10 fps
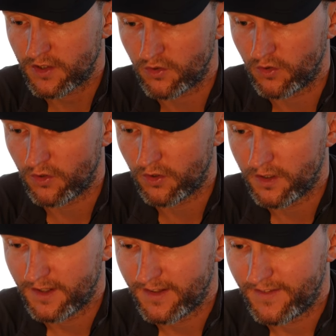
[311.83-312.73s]
So
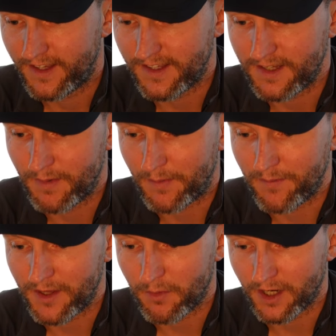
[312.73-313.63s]
you can see my
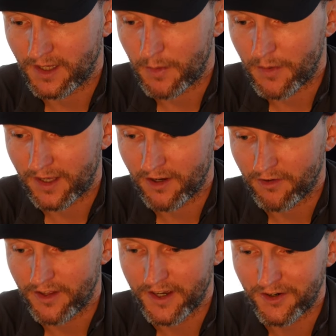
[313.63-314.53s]
mum there worried about me get
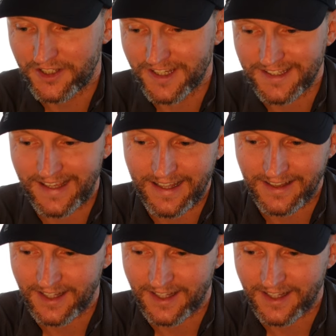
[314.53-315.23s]
off the hills. It's getting